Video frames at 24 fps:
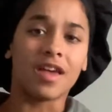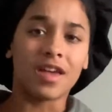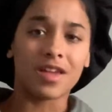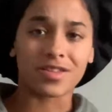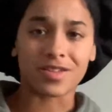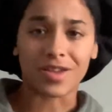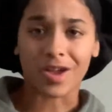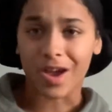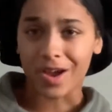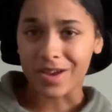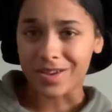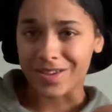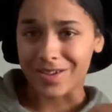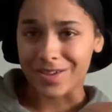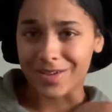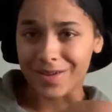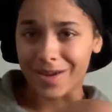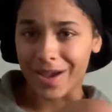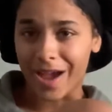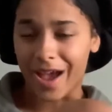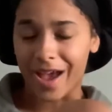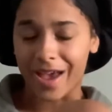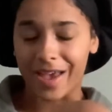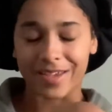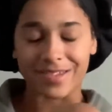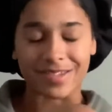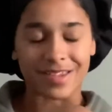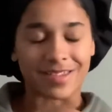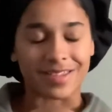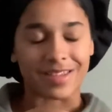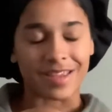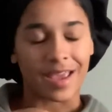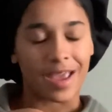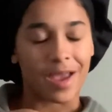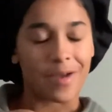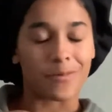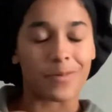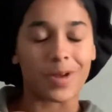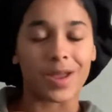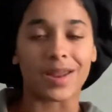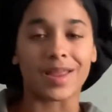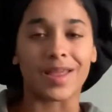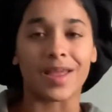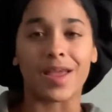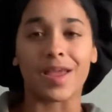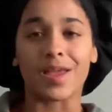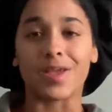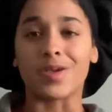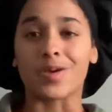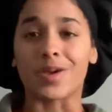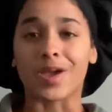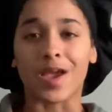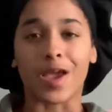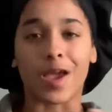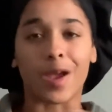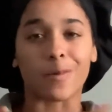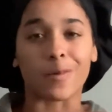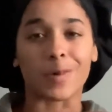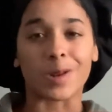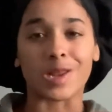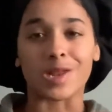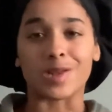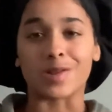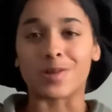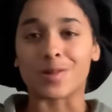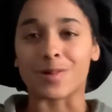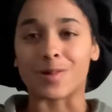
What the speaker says: talk to you guys as I get ready. You can get ready too.